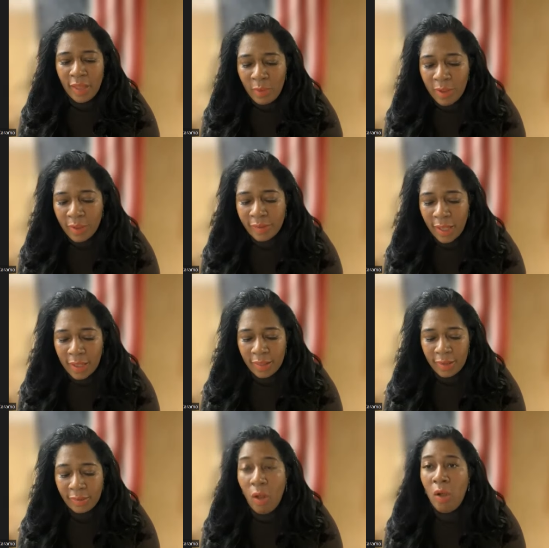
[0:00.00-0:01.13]
I will say
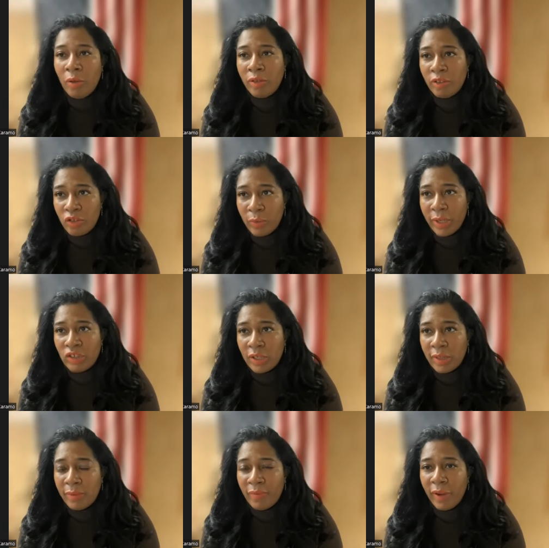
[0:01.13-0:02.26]
this whole situation
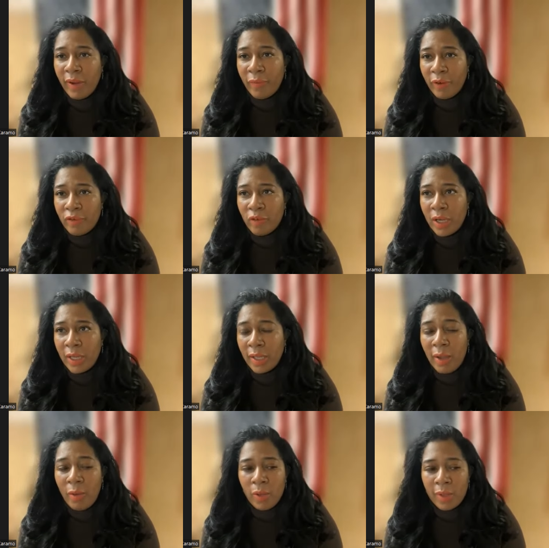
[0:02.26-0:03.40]
has been very frustrating. And
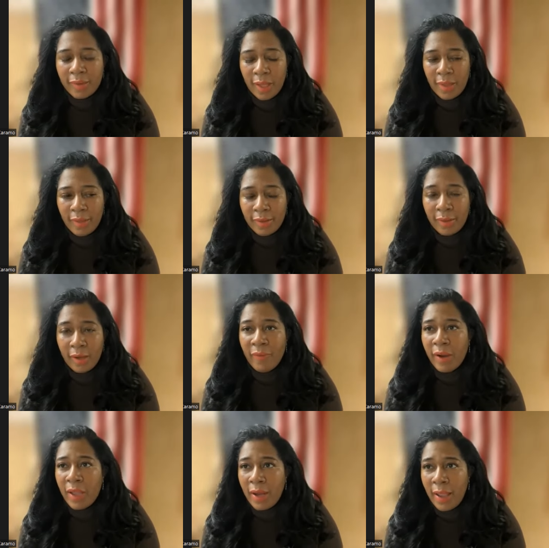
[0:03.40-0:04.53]
I will say this, that I'm
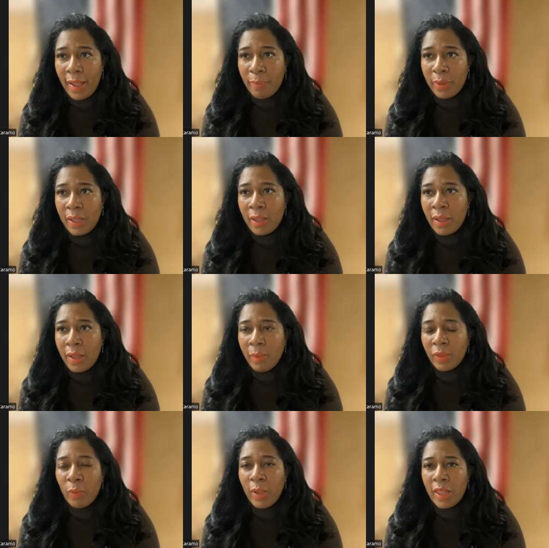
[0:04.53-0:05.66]
very unhappy with
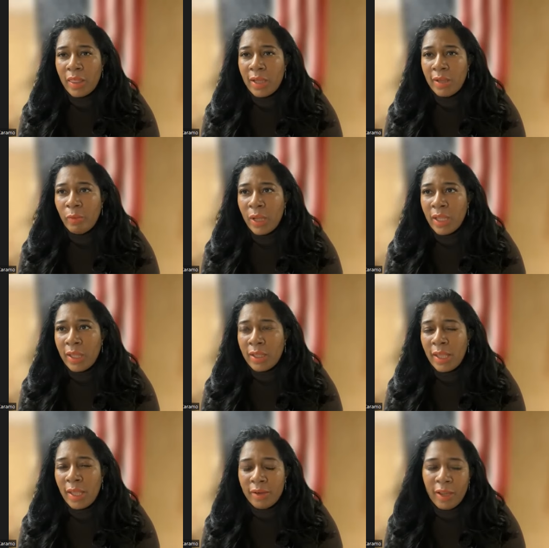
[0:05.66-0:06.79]
the way things went in Kent
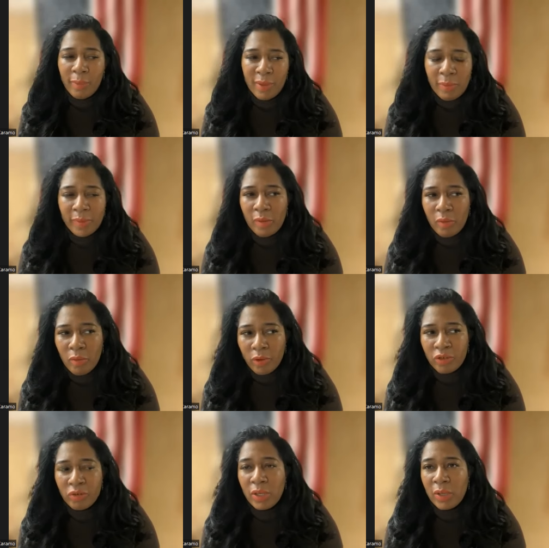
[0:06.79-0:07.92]
County. Now, people will say, of
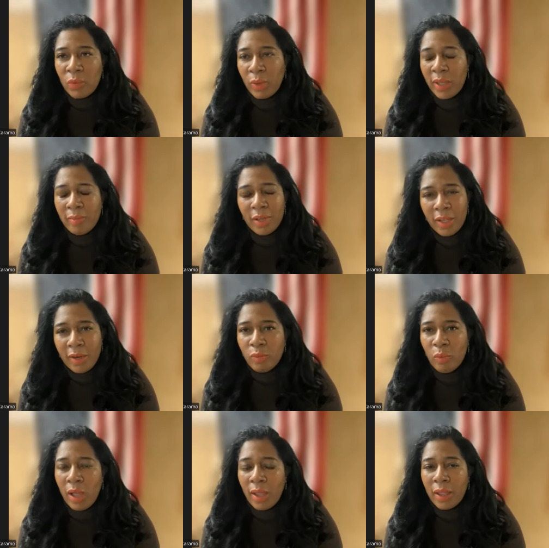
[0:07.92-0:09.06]
course, you didn't win. Well, here's
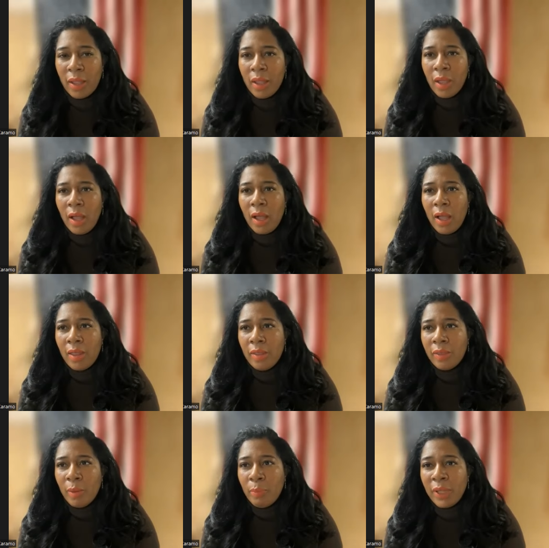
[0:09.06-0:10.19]
why. Uh,
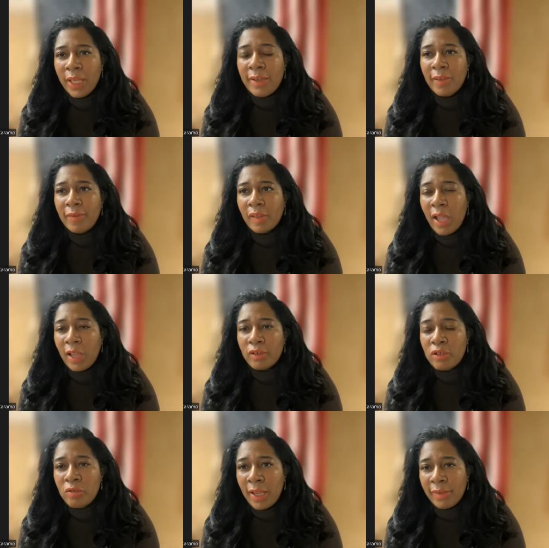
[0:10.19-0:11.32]
the plaintiffs got
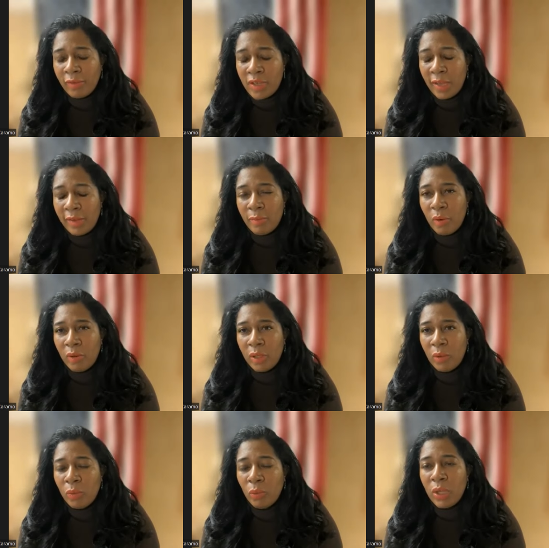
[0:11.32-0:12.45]
two days of
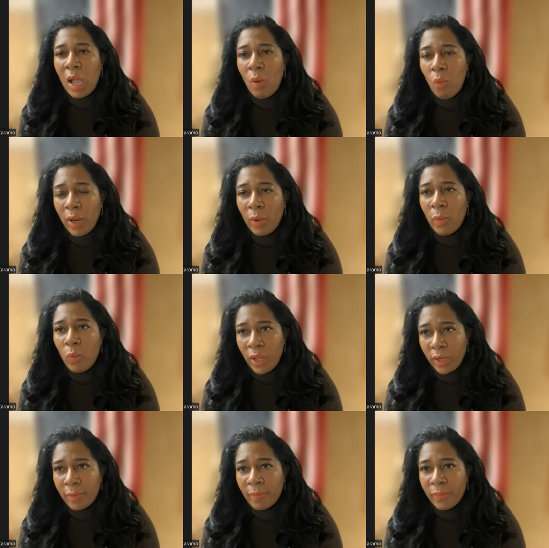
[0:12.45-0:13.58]
testimony. We got one. one.